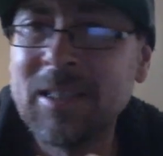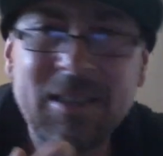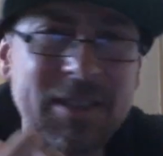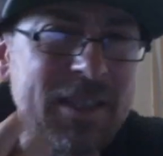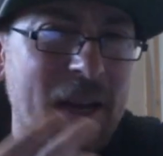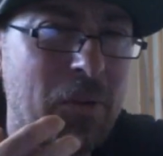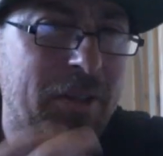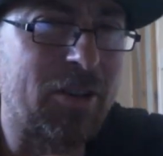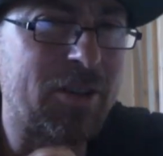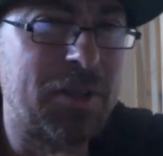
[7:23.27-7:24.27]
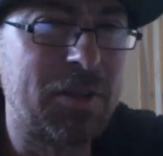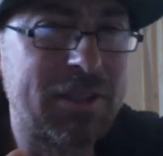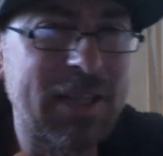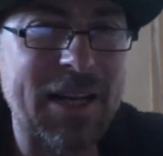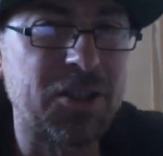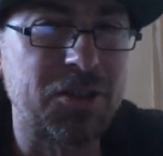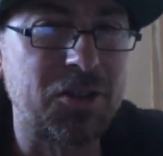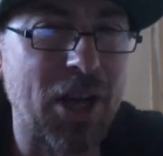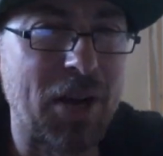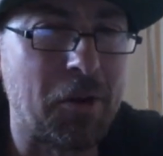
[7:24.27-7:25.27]
And I say, with just those little dashes of
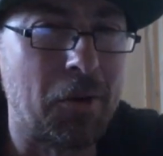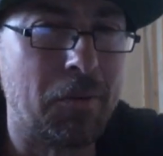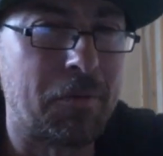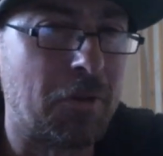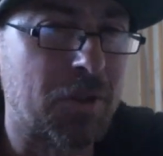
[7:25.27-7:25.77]
cherry going for